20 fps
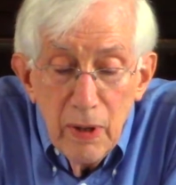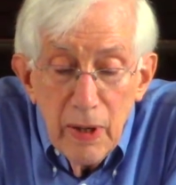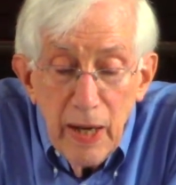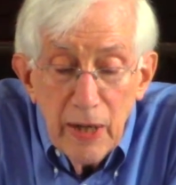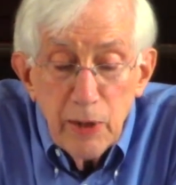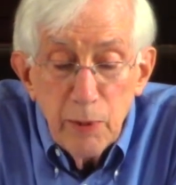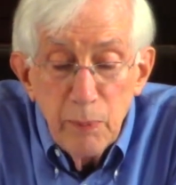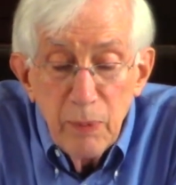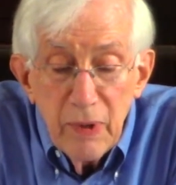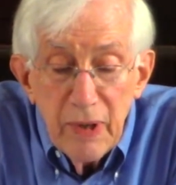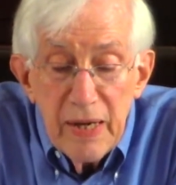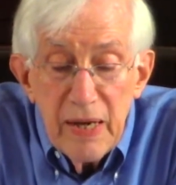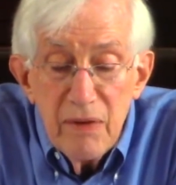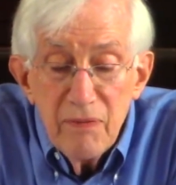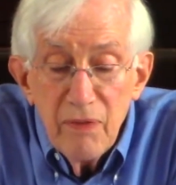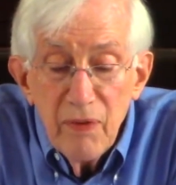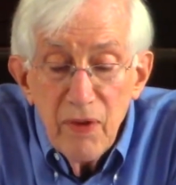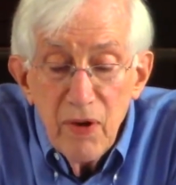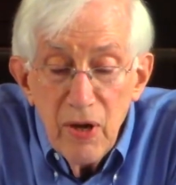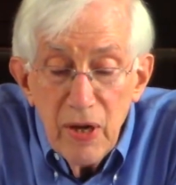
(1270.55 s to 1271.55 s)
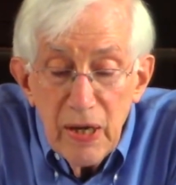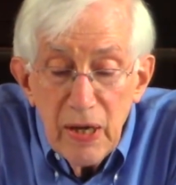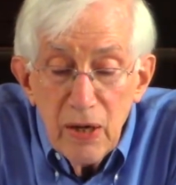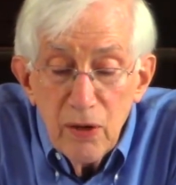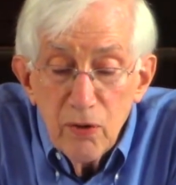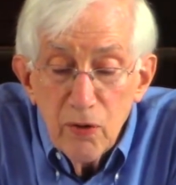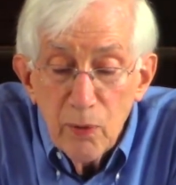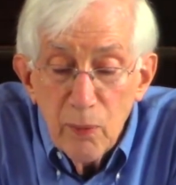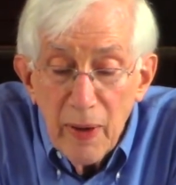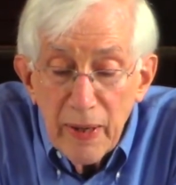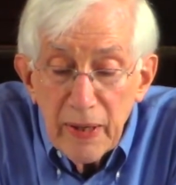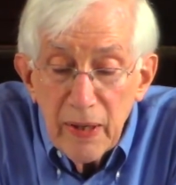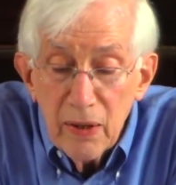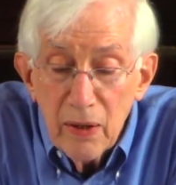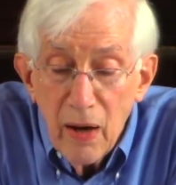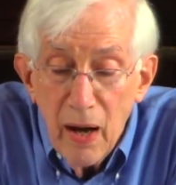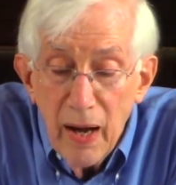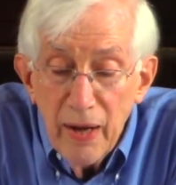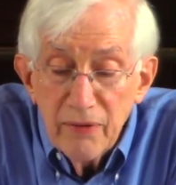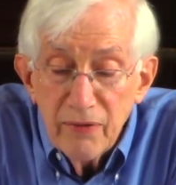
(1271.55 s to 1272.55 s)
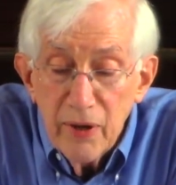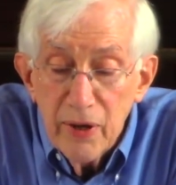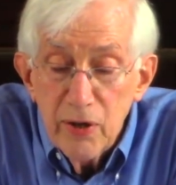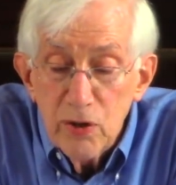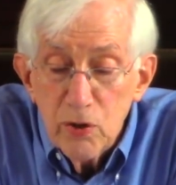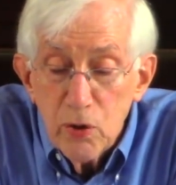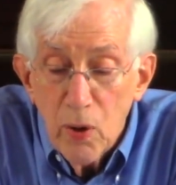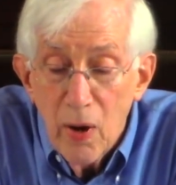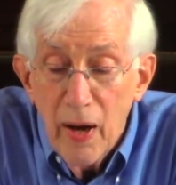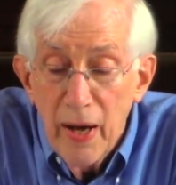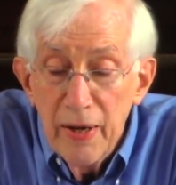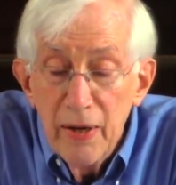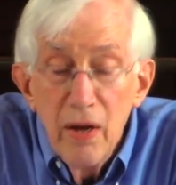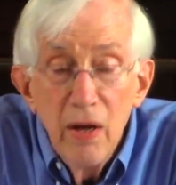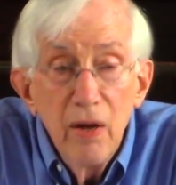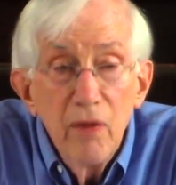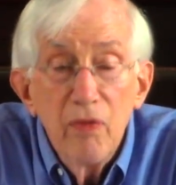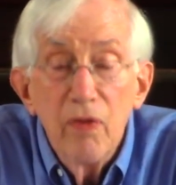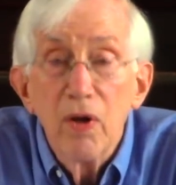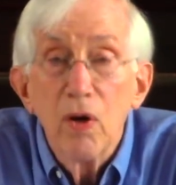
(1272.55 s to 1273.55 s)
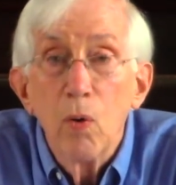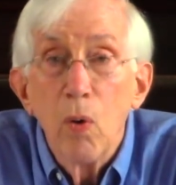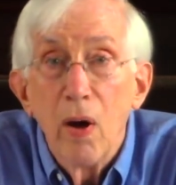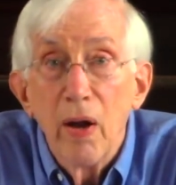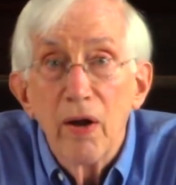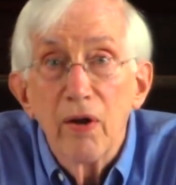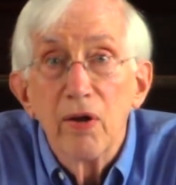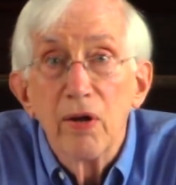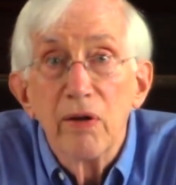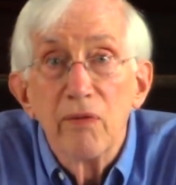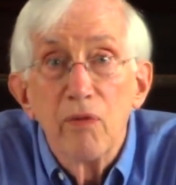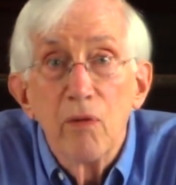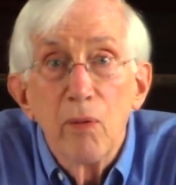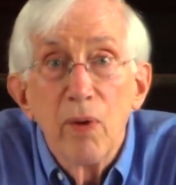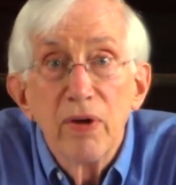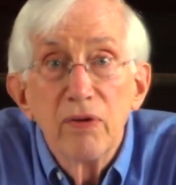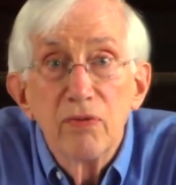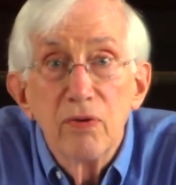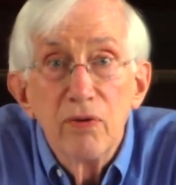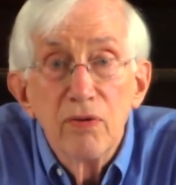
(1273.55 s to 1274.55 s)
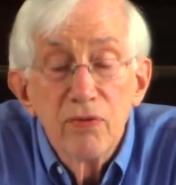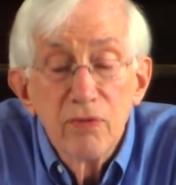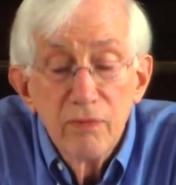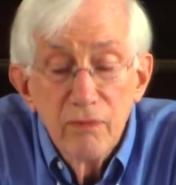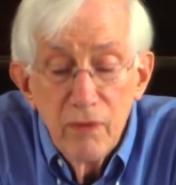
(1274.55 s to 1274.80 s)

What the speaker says: and to believe in the need to recognize and enshrine the equality of the races.